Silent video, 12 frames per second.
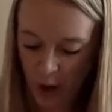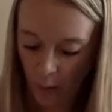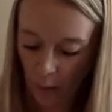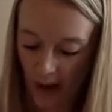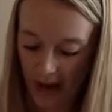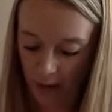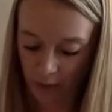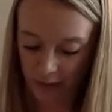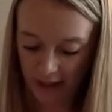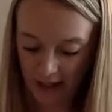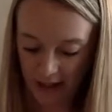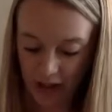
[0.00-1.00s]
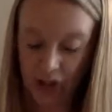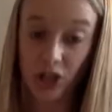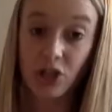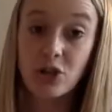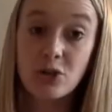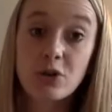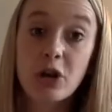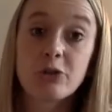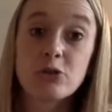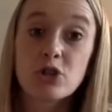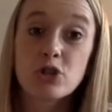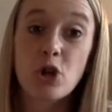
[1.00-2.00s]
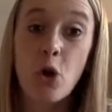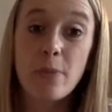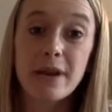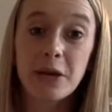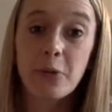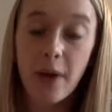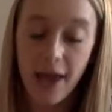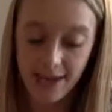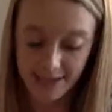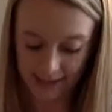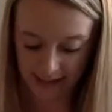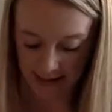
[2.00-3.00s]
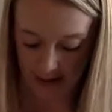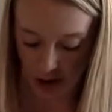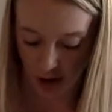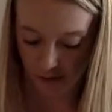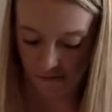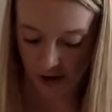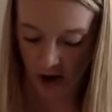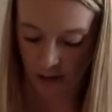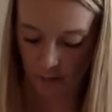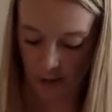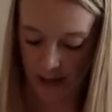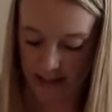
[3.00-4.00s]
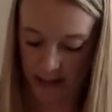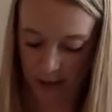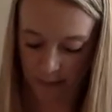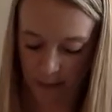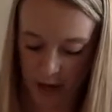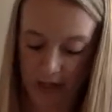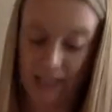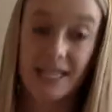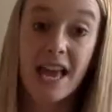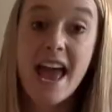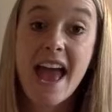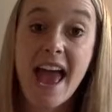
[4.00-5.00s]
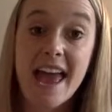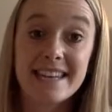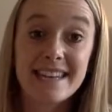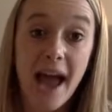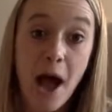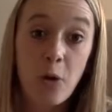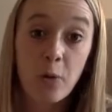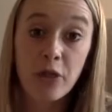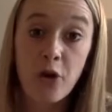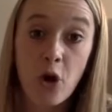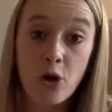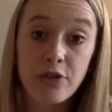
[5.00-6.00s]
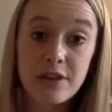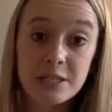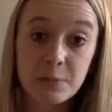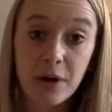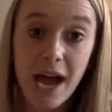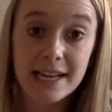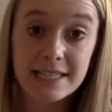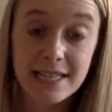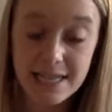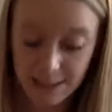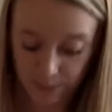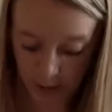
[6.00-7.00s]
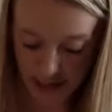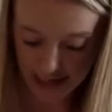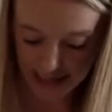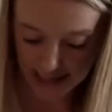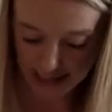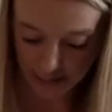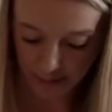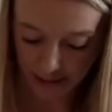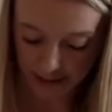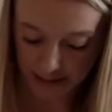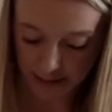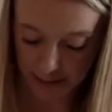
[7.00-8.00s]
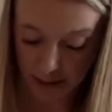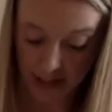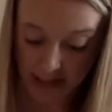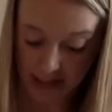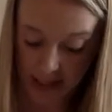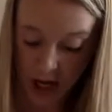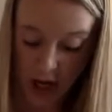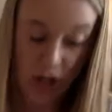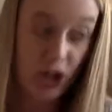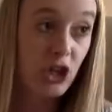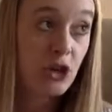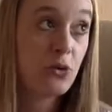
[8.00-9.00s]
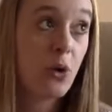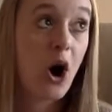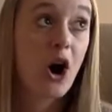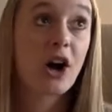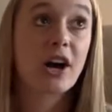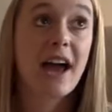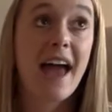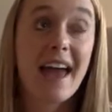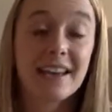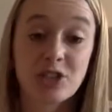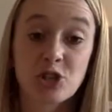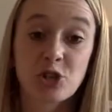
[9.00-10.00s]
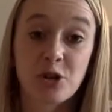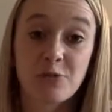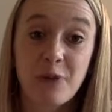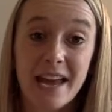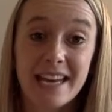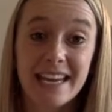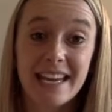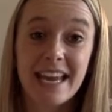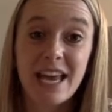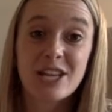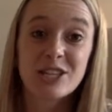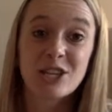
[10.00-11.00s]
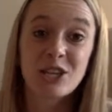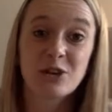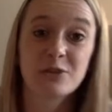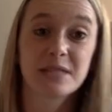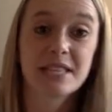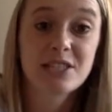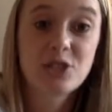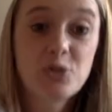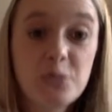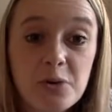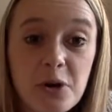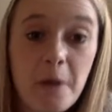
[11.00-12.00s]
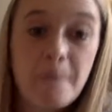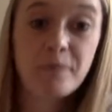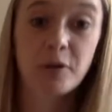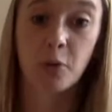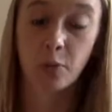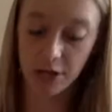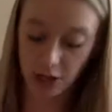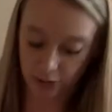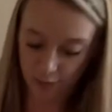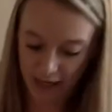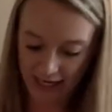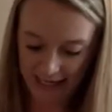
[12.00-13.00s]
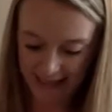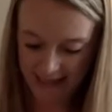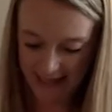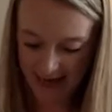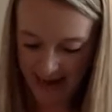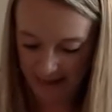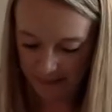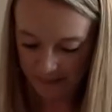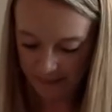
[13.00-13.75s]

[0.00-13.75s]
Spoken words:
Wow, readers, you know so many ways to solve hard words in your books. And now with all this practice, breaking these words into parts, you are extra ready to use this tool when you're reading today.